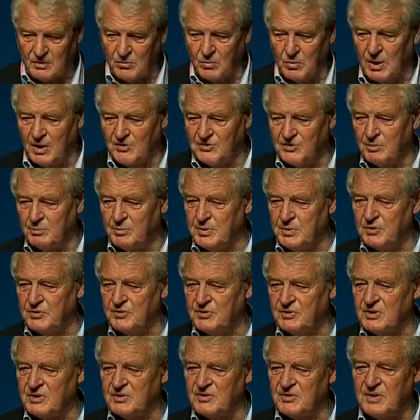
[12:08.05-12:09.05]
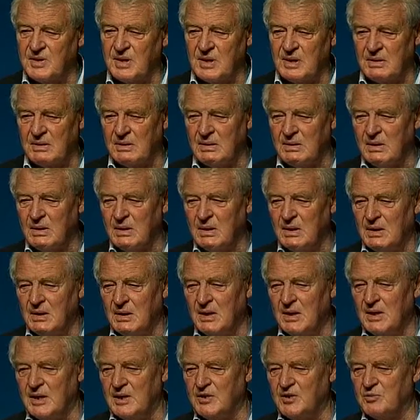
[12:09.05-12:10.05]
What a beauteous thing
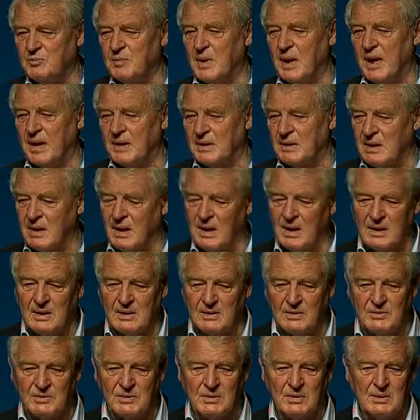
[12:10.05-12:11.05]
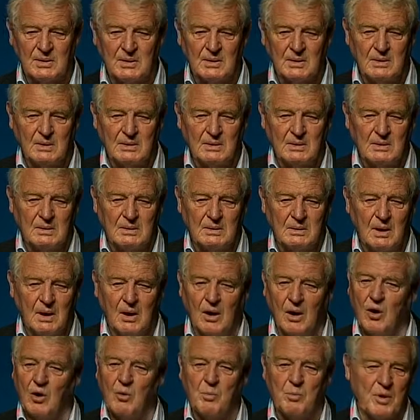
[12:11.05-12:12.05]
is mankind.
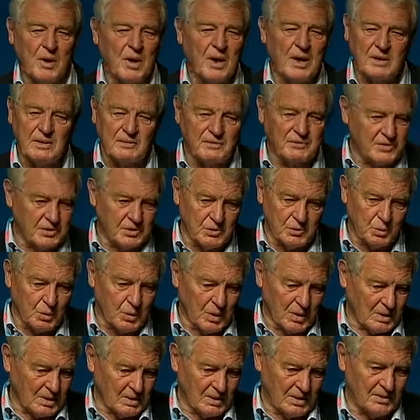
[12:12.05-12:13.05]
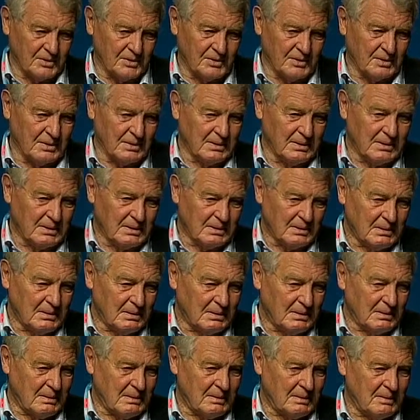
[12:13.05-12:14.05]
Oh, brave new world
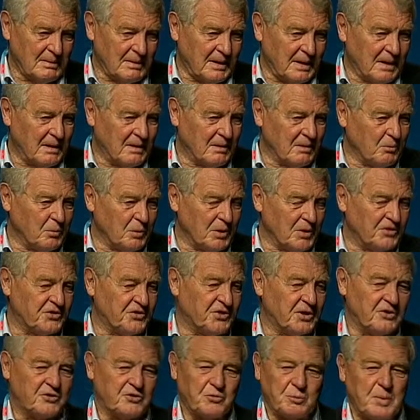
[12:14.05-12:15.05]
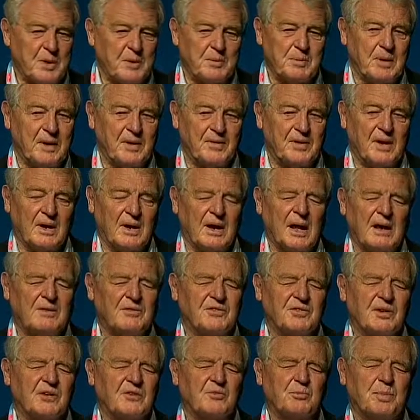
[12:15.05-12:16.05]
that with such people, that have
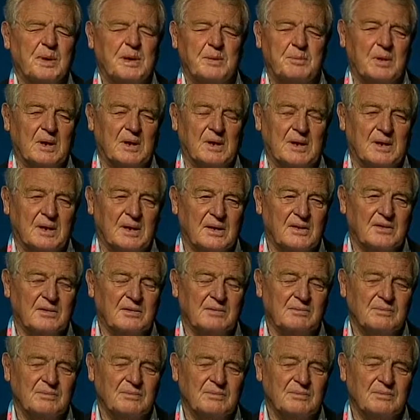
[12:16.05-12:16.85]
such people in it."